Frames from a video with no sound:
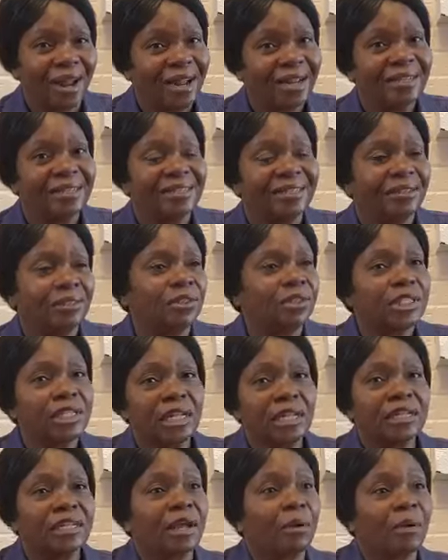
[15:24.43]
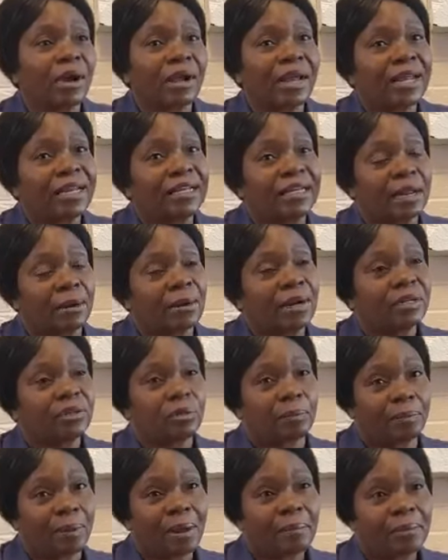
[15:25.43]
Right? You see, they were carried
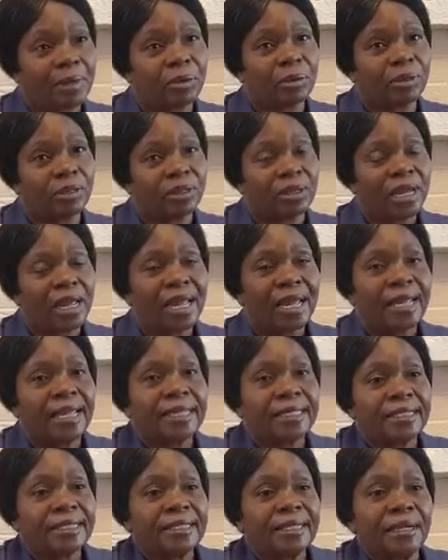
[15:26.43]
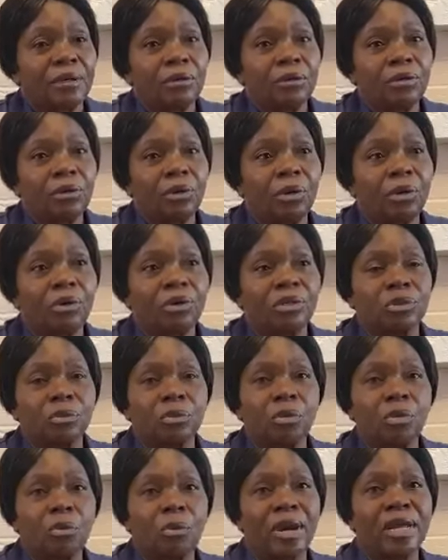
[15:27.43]
away to Babylon. He still knows
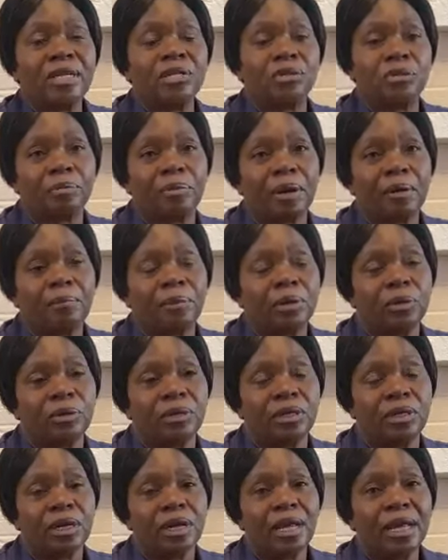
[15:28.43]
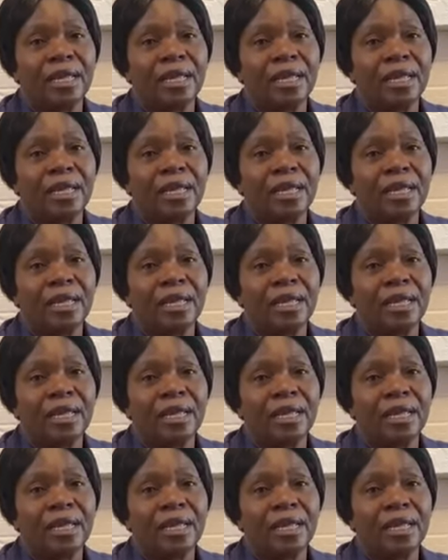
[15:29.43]
who went to Babylon.